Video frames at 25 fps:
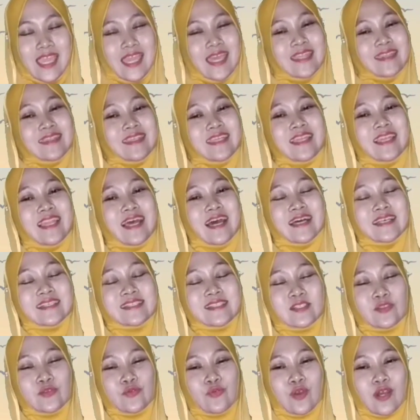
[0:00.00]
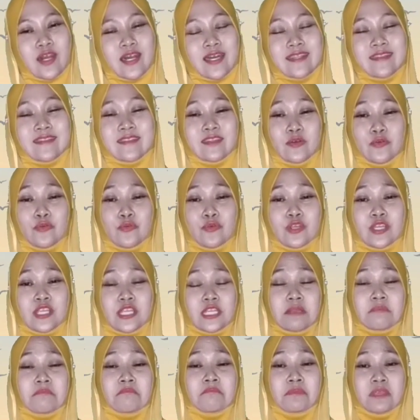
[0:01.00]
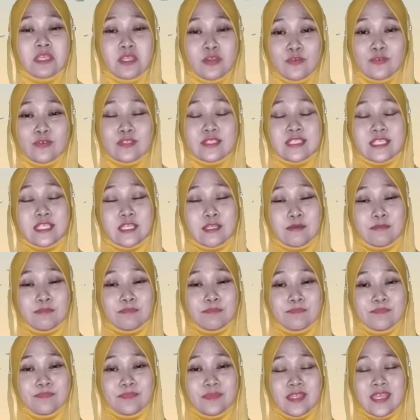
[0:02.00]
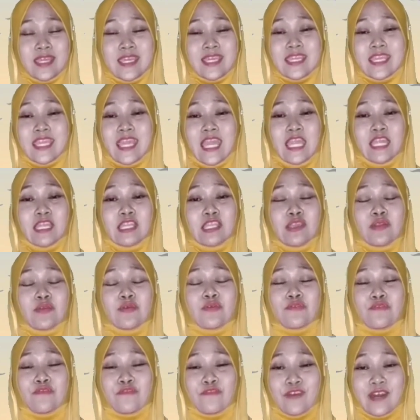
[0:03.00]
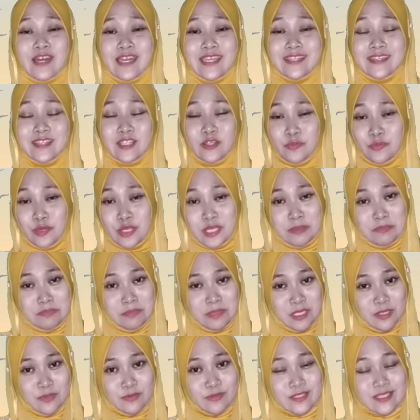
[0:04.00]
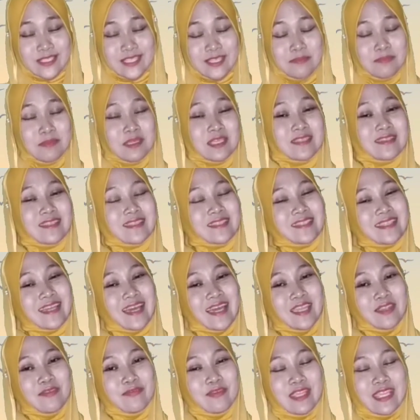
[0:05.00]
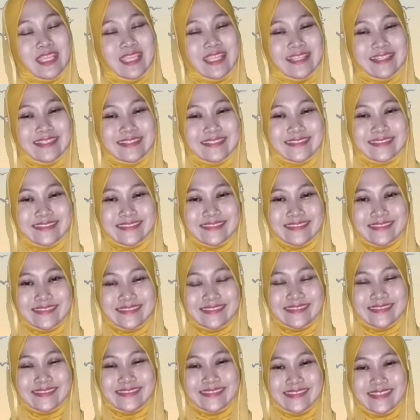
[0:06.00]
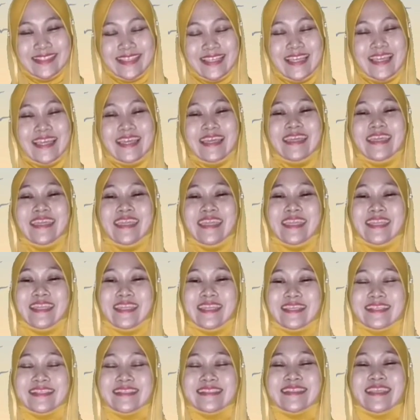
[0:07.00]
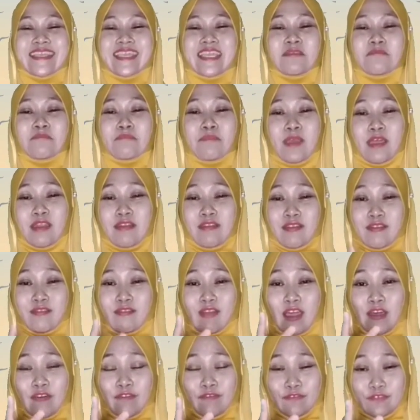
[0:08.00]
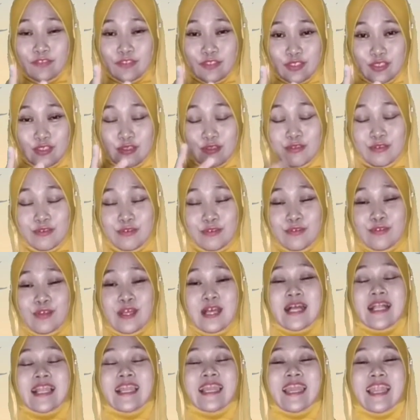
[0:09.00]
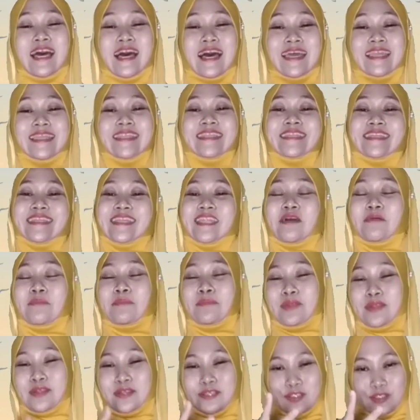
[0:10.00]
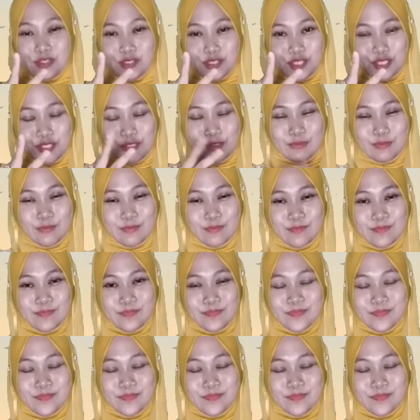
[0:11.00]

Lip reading: And the last one, the word museum. Can you find the word museum in the diary? It is in paragraph 2, line number 2.